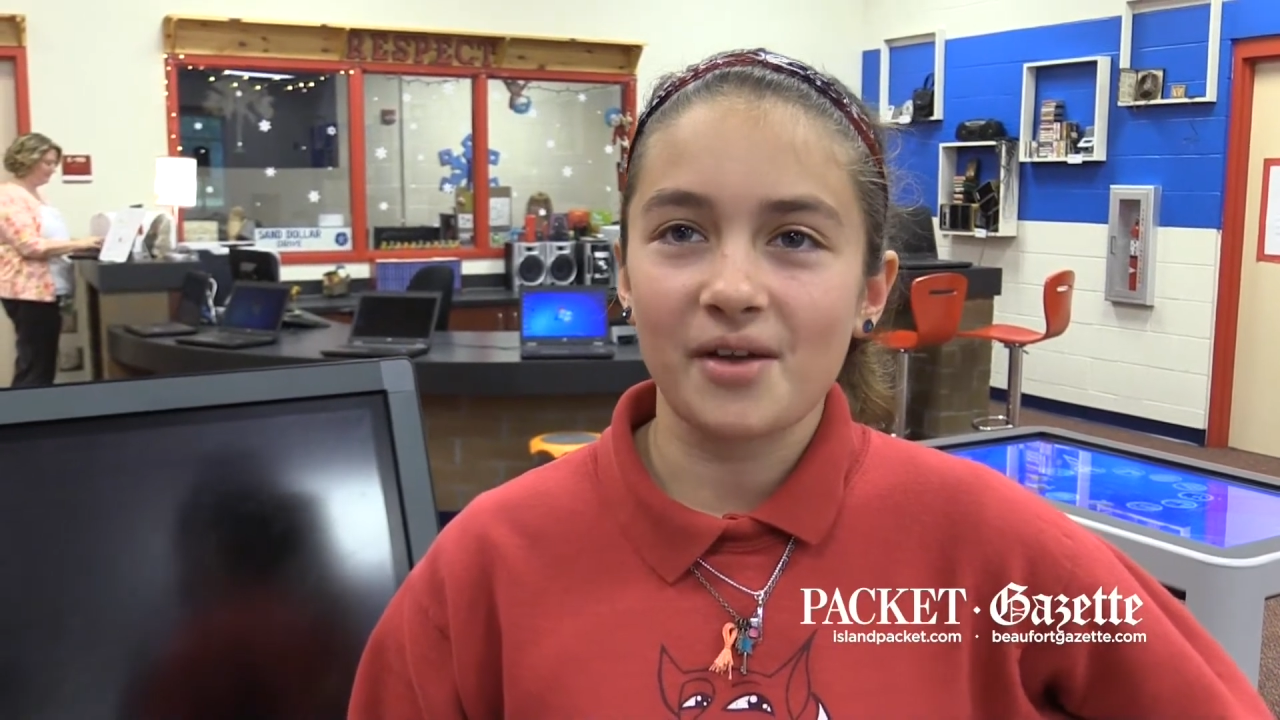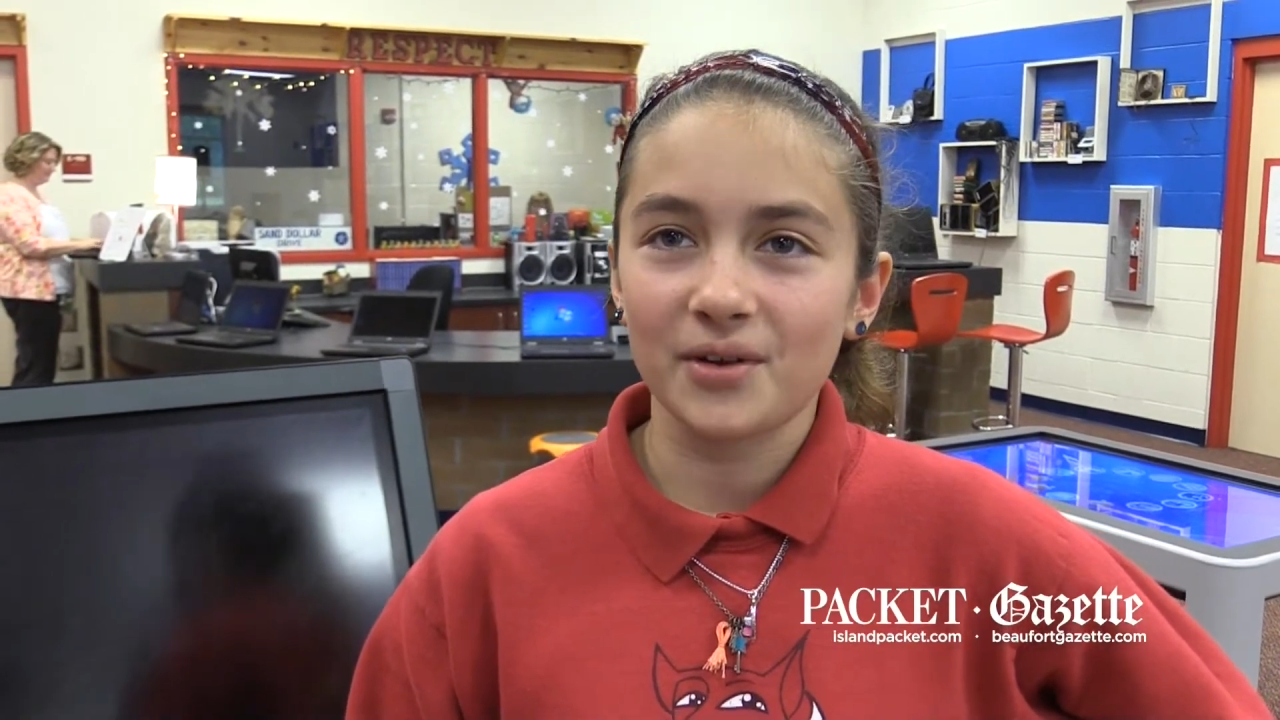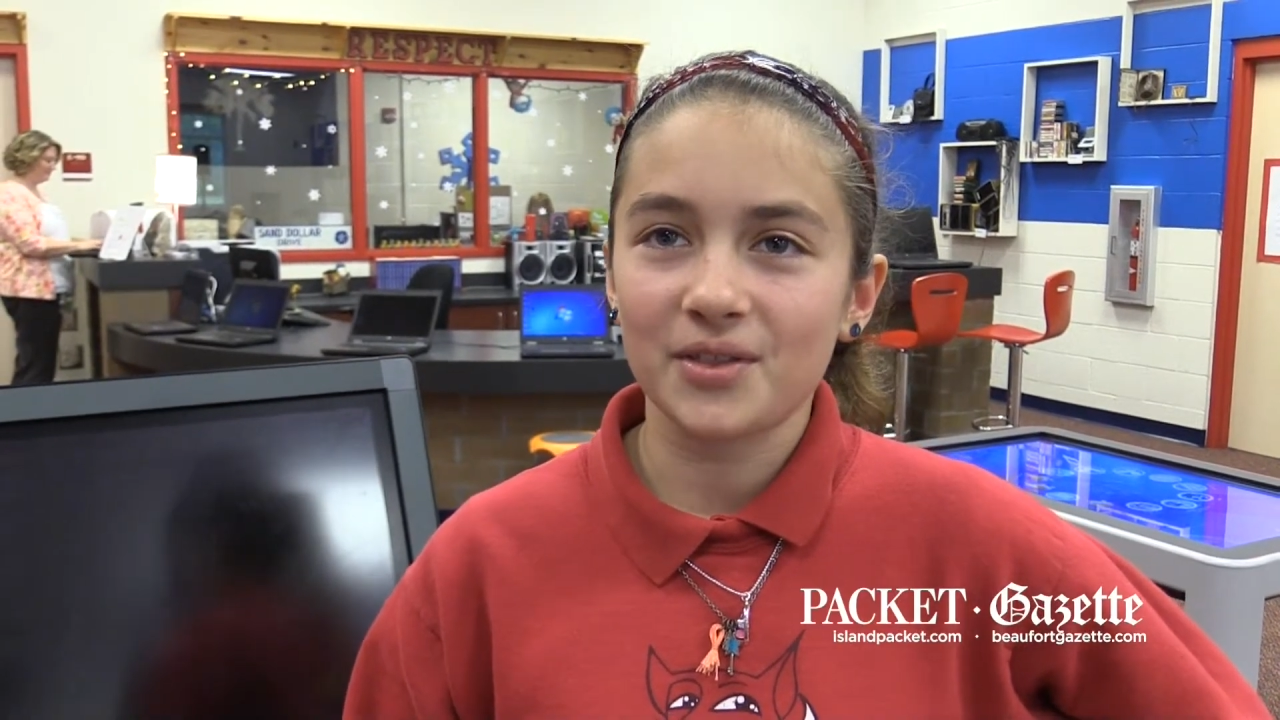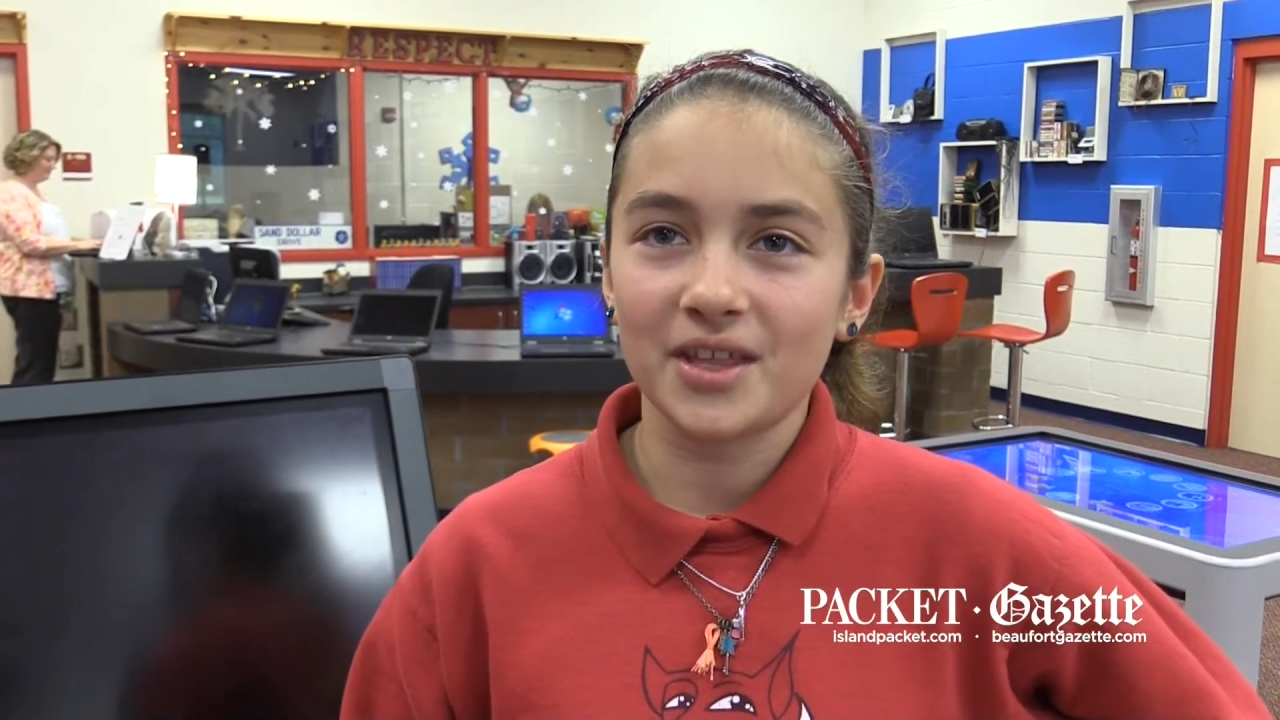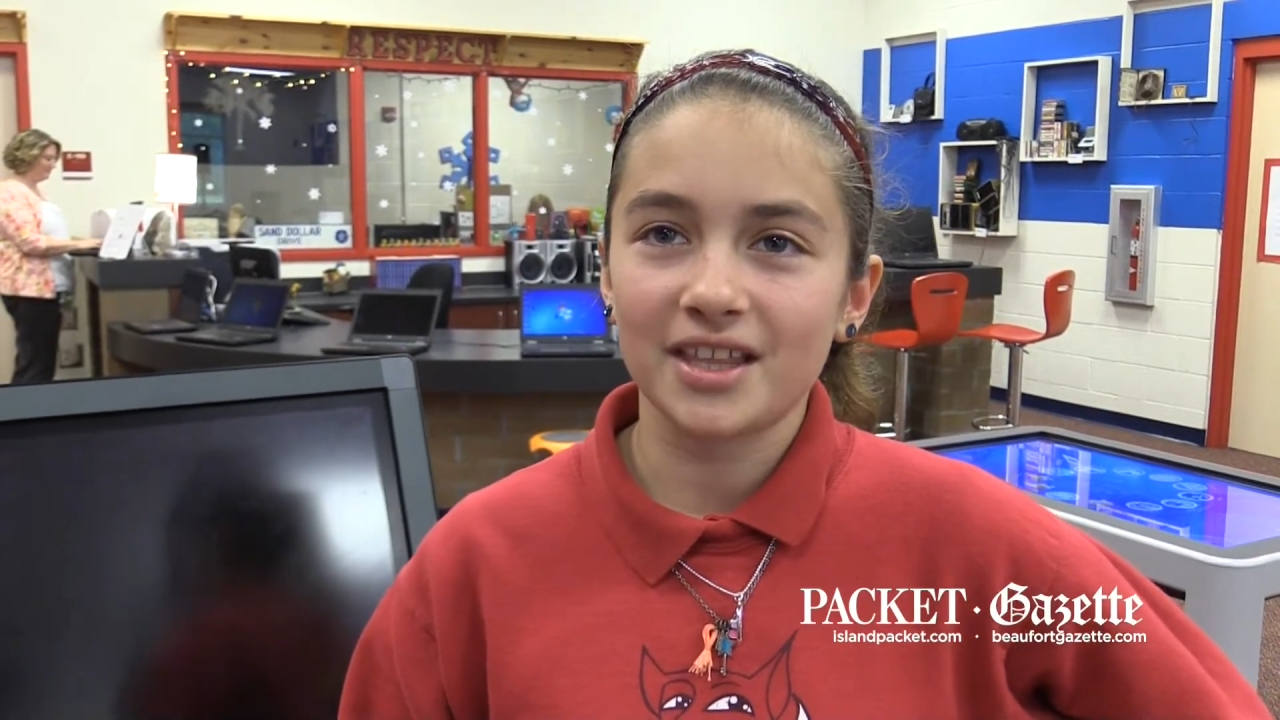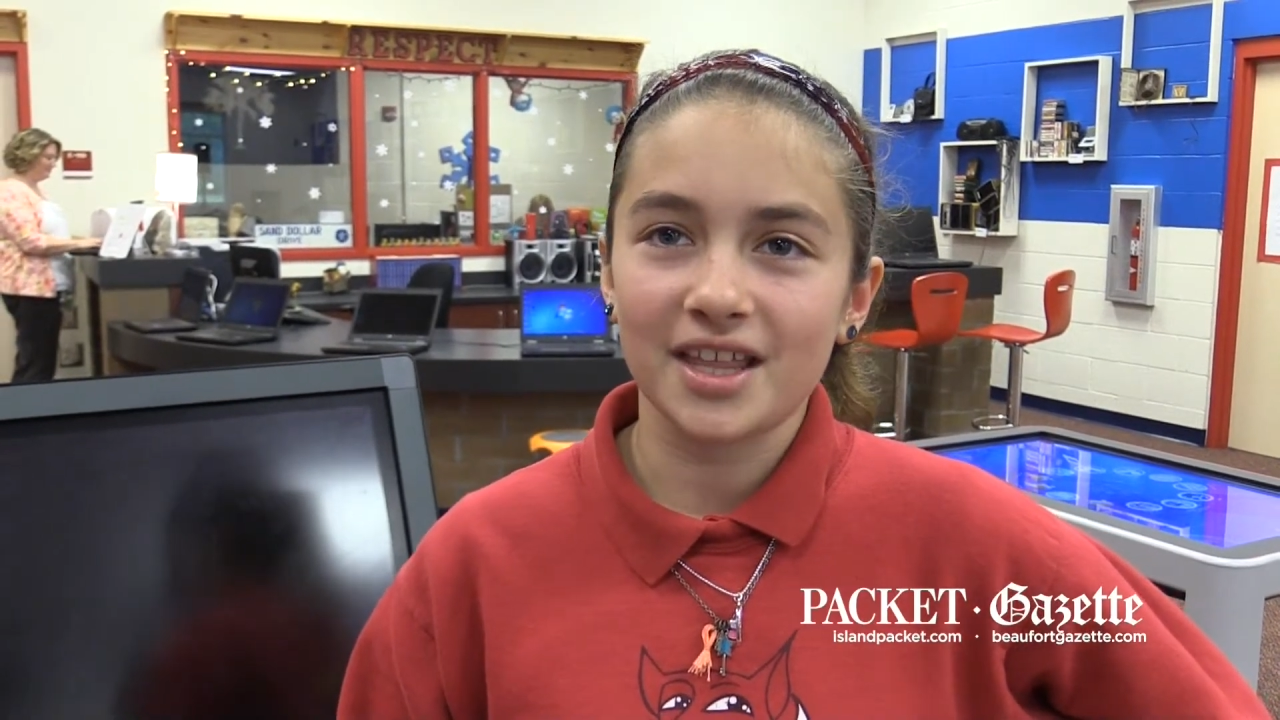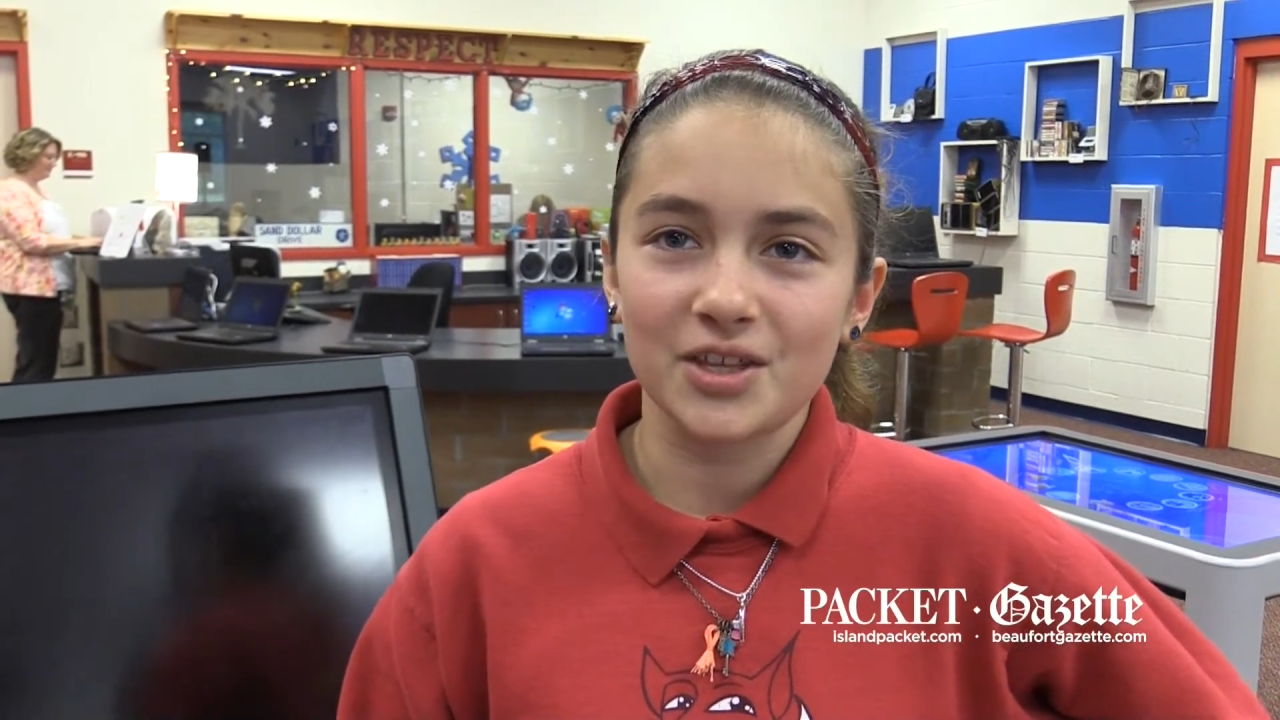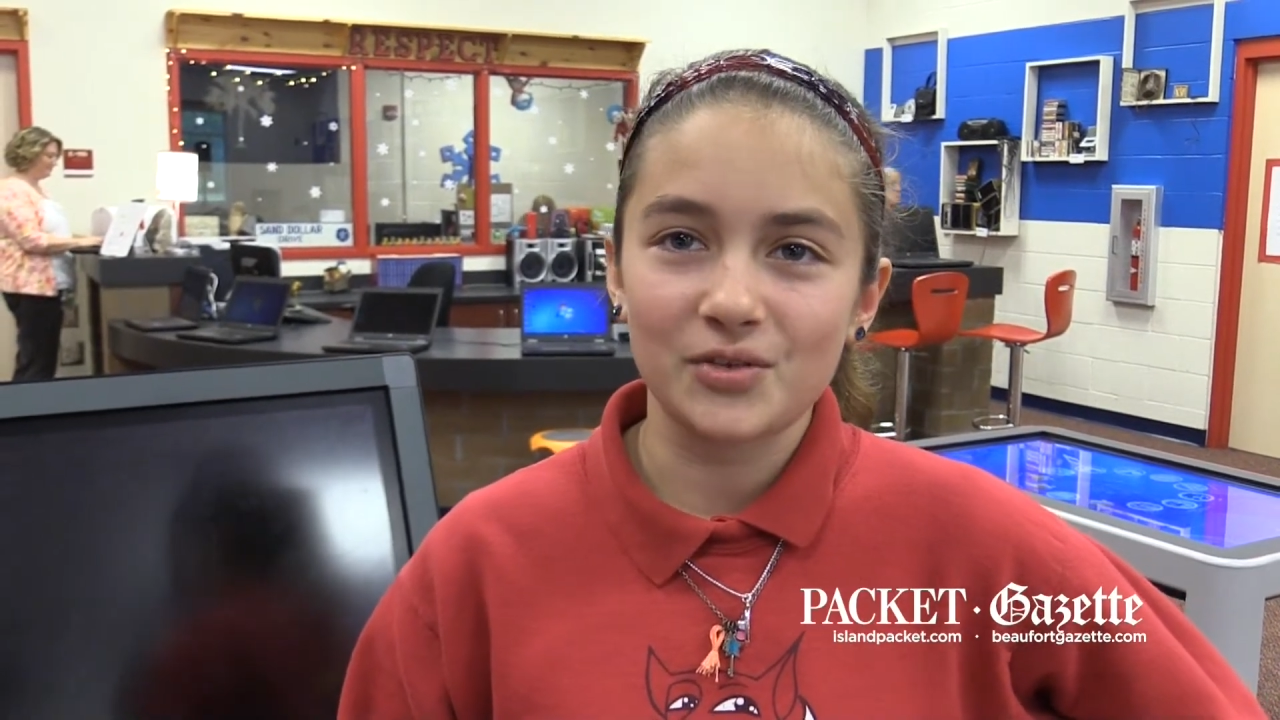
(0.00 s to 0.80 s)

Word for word: everything that you